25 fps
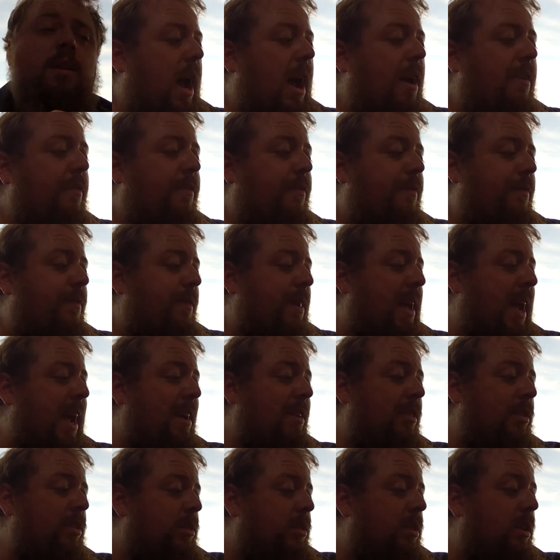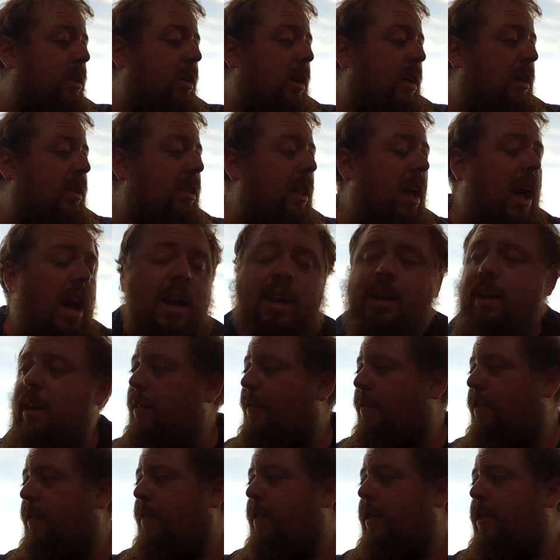I've handled a lot of
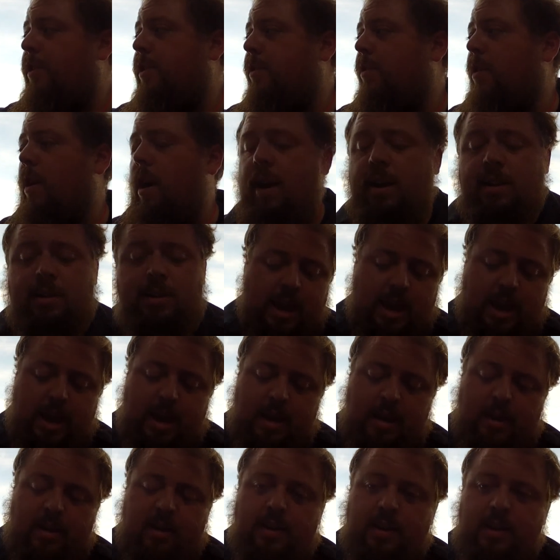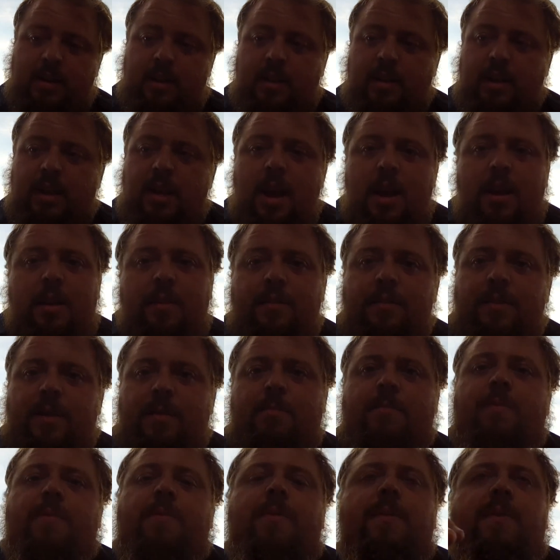different fishing rods and none of
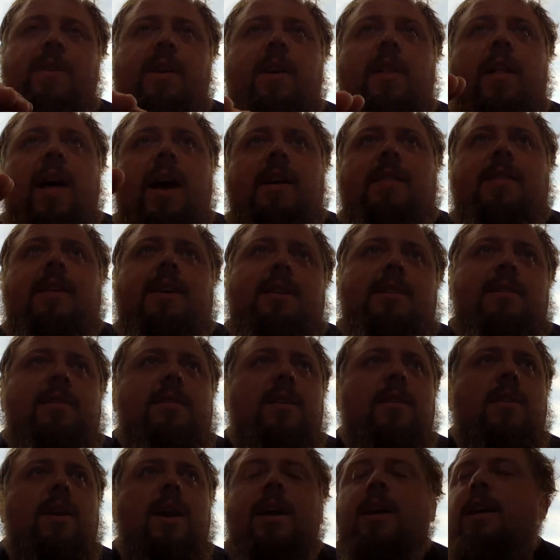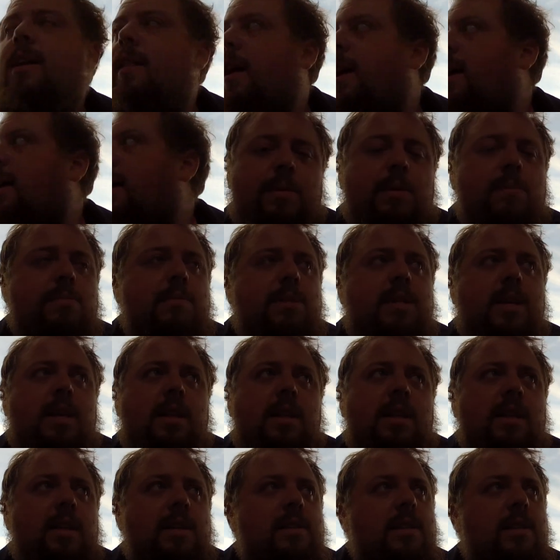them feel like this, okay? Like, people say
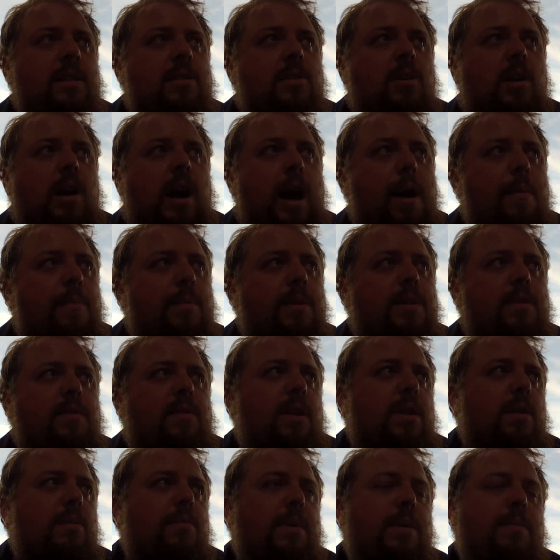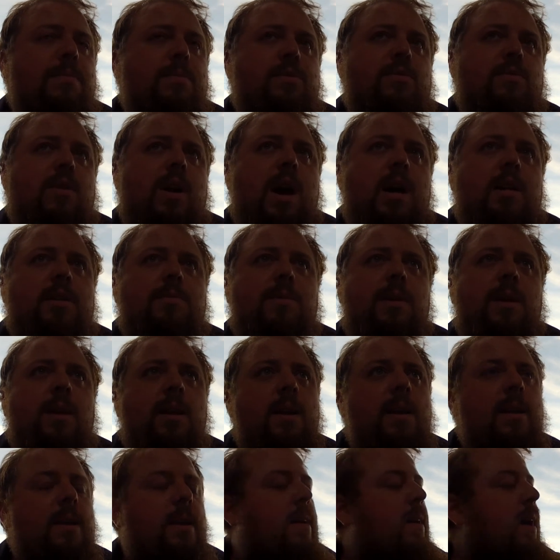that these things are copies of other people's rods, but
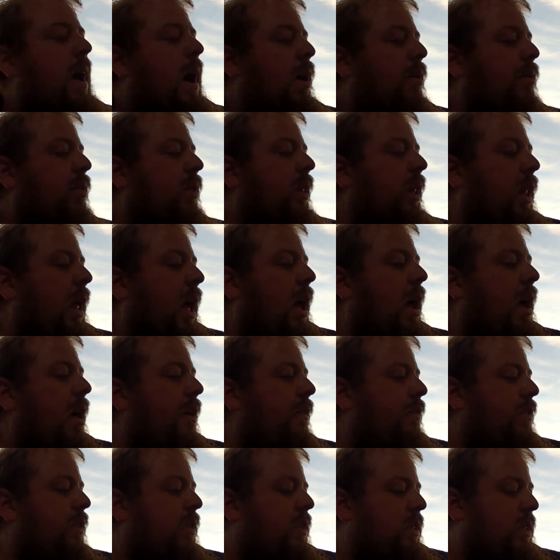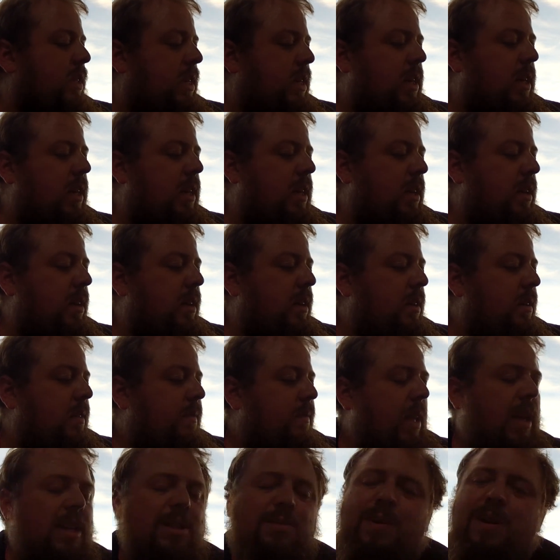I would love to see,
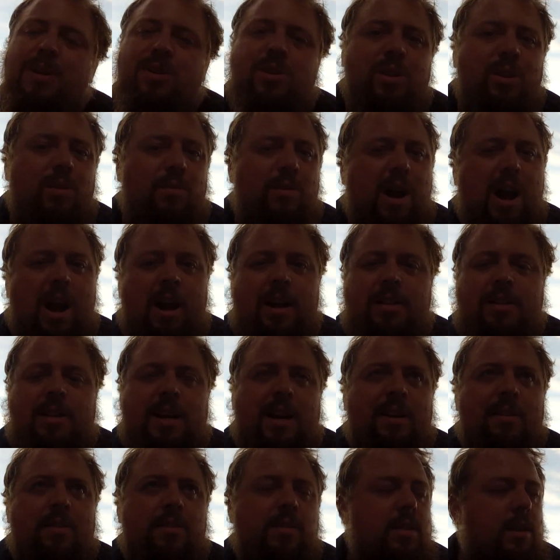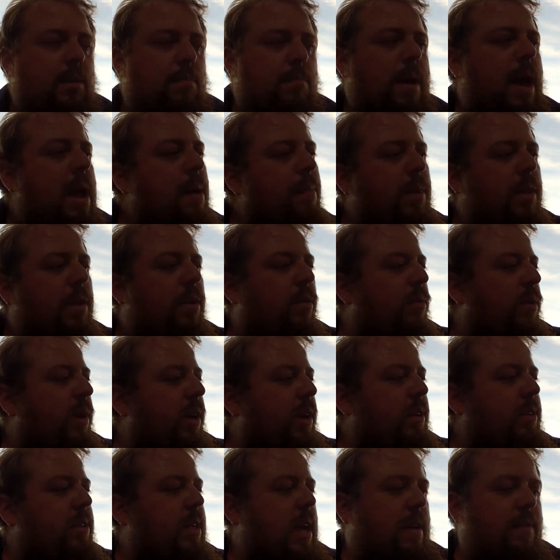especially the rods, I don't see, maybe the
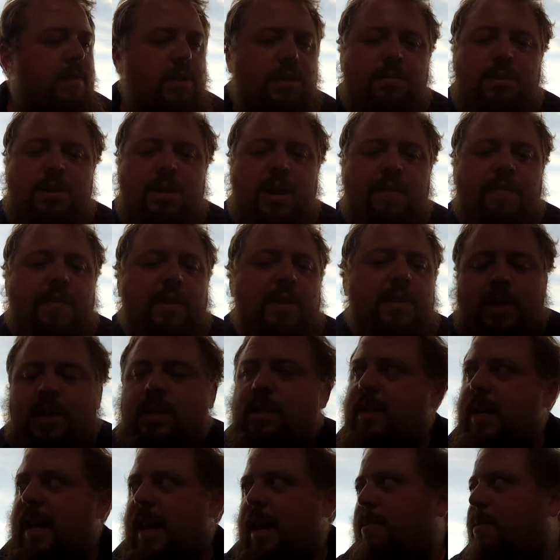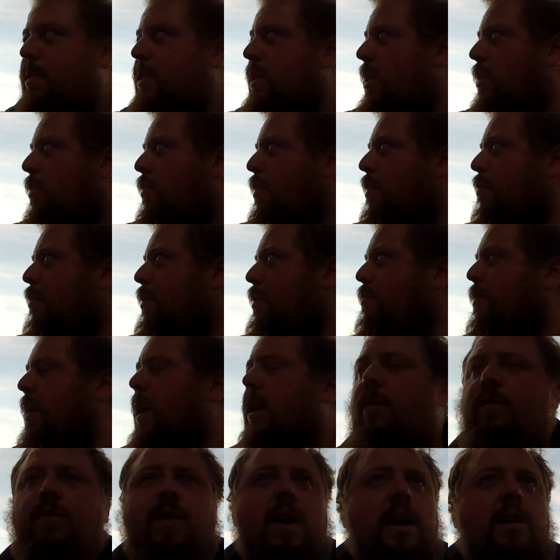reels have some stuff that's the same as other people's
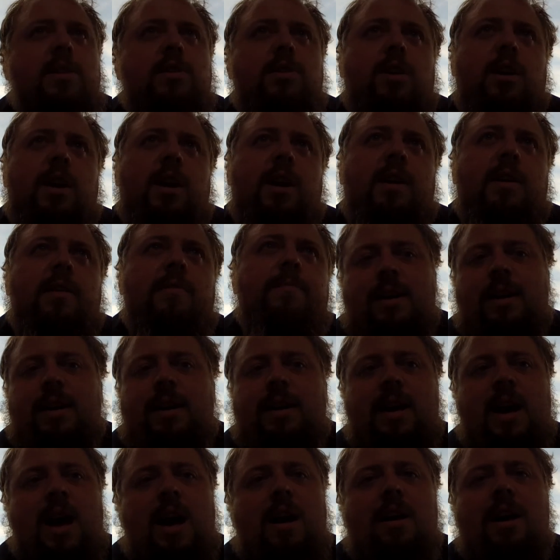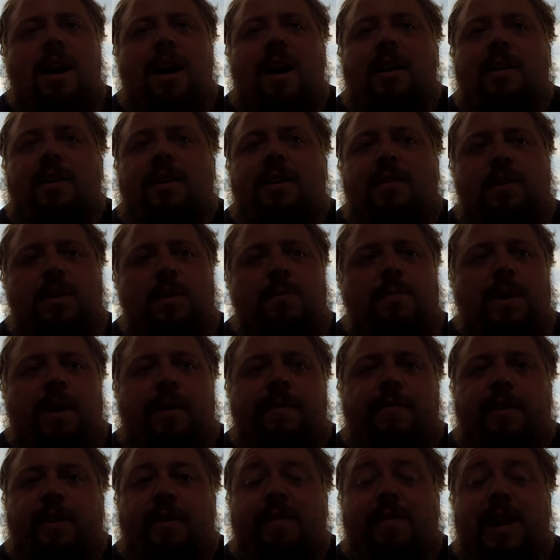manufacturing. I'll give you the
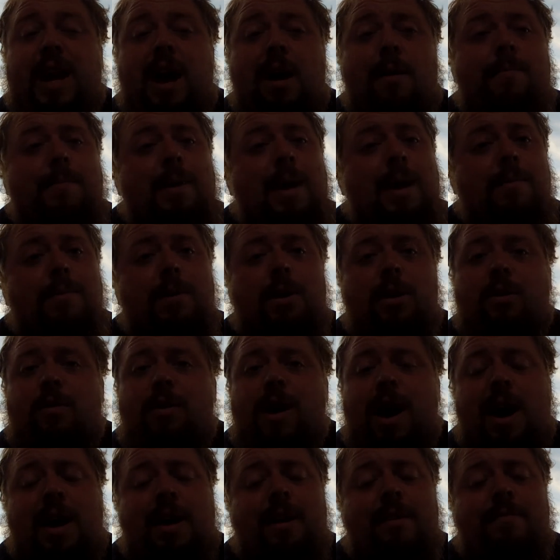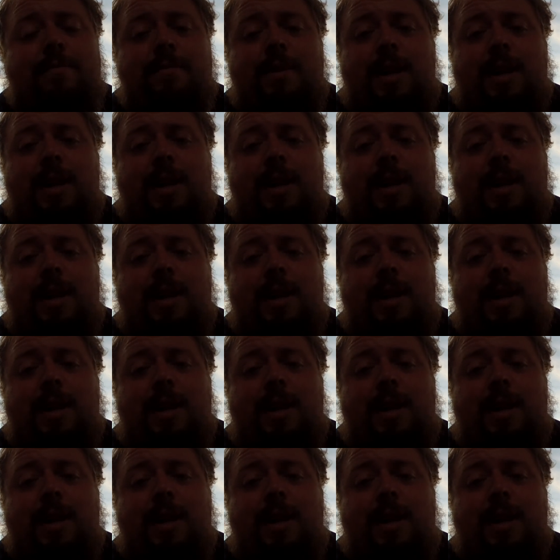benefit of doubt. Maybe you're right.